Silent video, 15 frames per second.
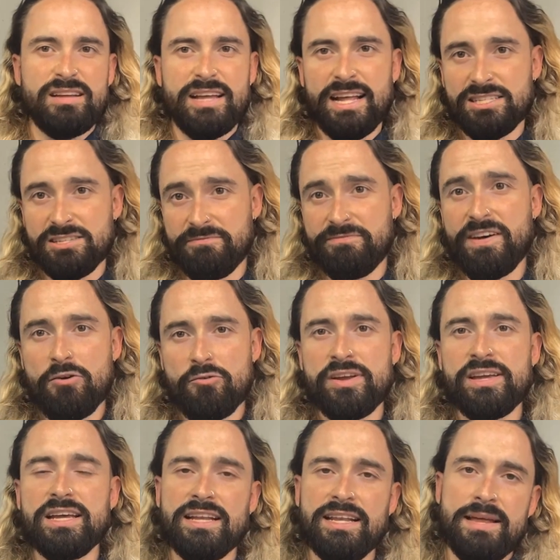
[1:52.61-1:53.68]
It's a
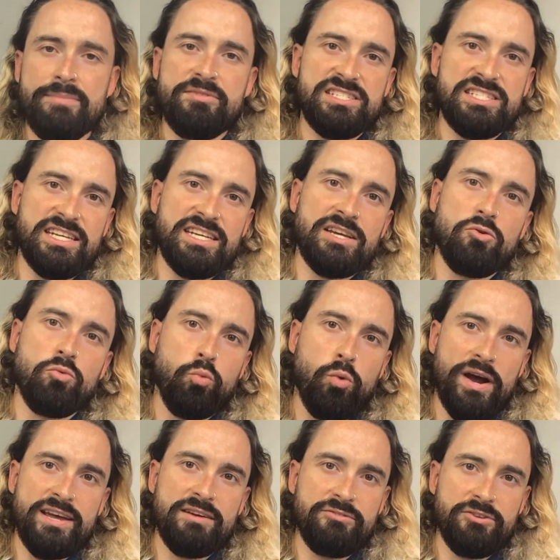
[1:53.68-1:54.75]
very limiting
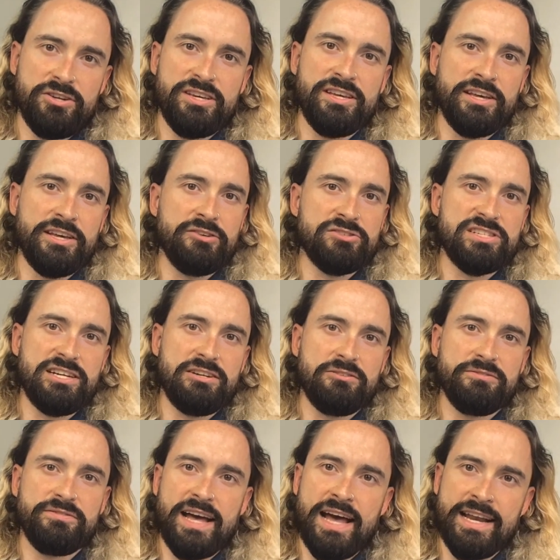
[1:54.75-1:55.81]
way of looking at
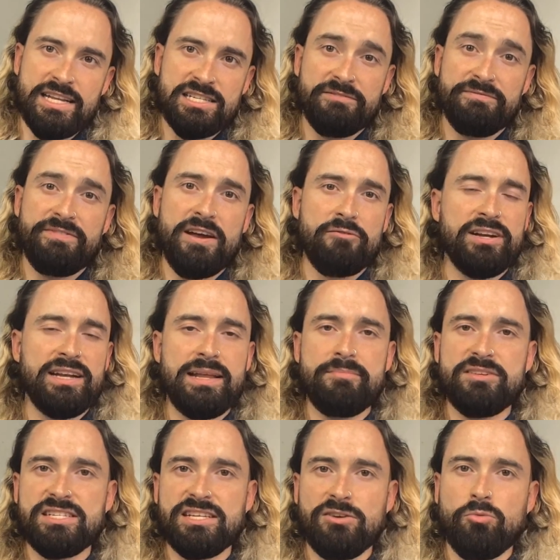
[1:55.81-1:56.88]
yourself, and it's a very
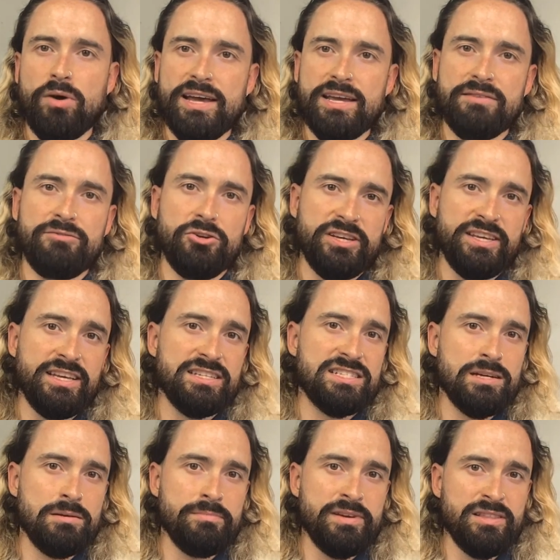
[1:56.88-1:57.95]
limiting way of looking at
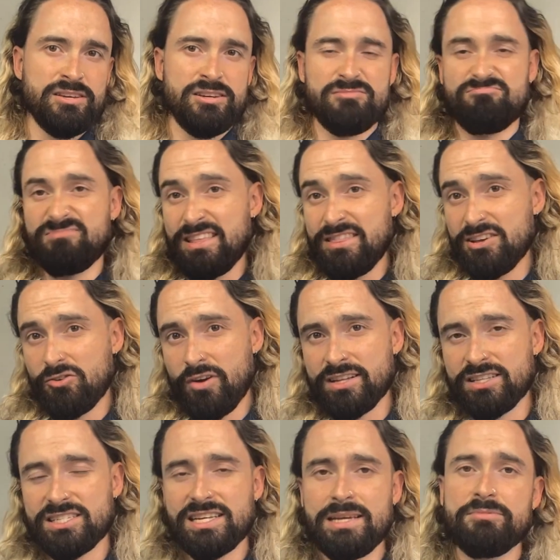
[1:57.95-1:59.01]
something that, in the
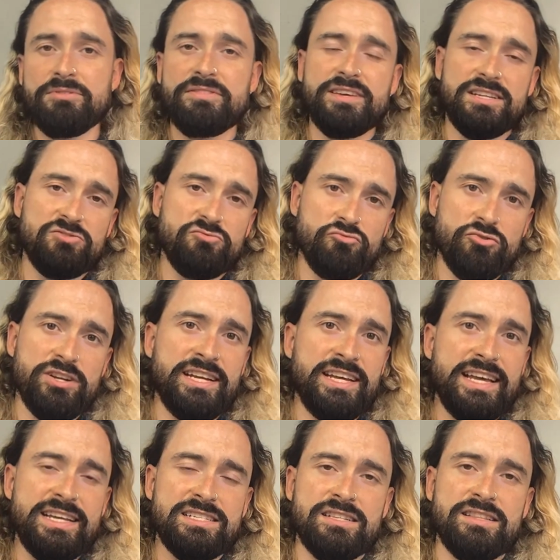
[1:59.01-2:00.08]
grand scheme of things,
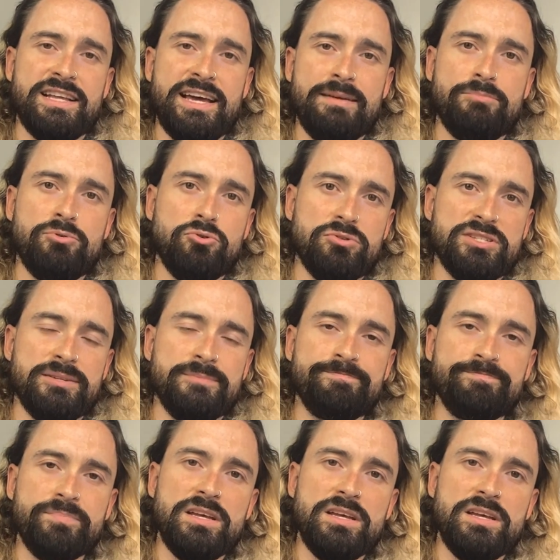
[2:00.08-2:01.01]
really isn't that important.